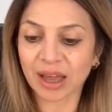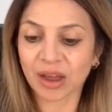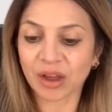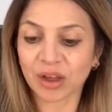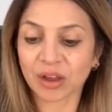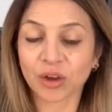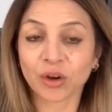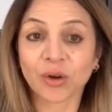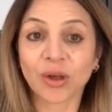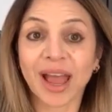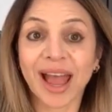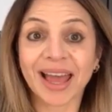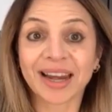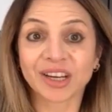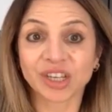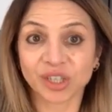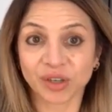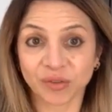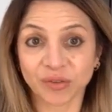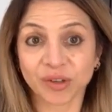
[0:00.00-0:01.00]
you know, how did
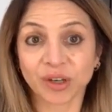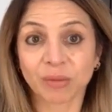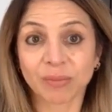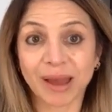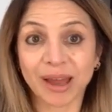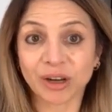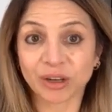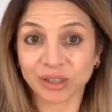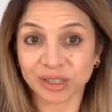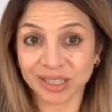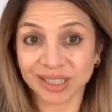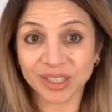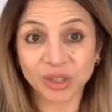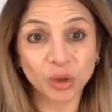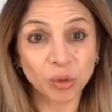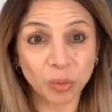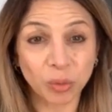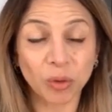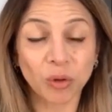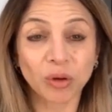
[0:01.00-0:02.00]
she feel about her
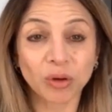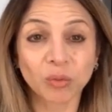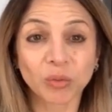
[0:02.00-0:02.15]
stillborn,